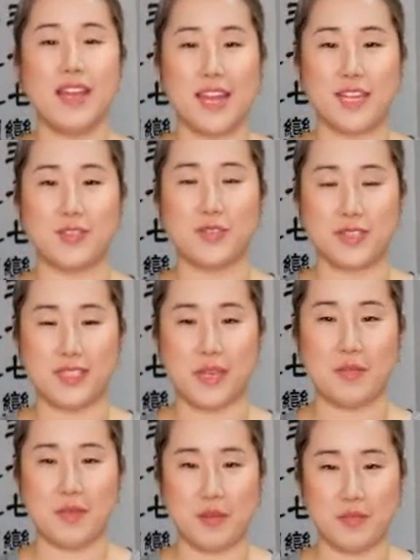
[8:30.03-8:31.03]
and do the
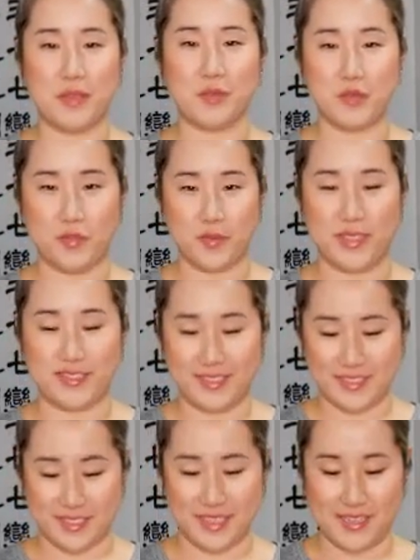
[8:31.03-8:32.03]
same pumping
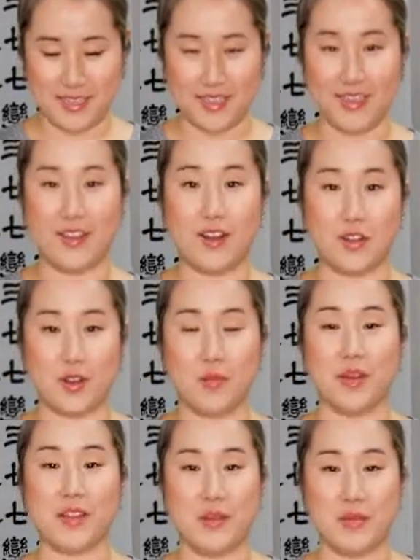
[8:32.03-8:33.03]
movements on your
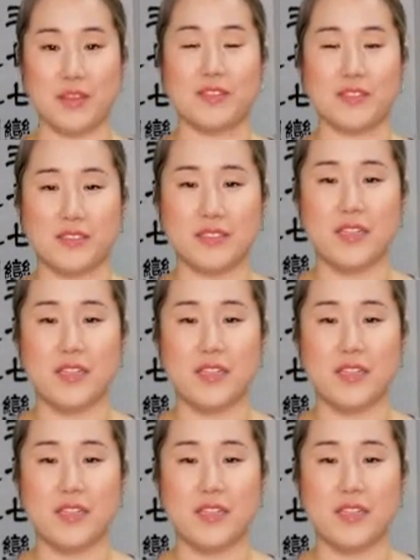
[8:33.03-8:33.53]
belly button.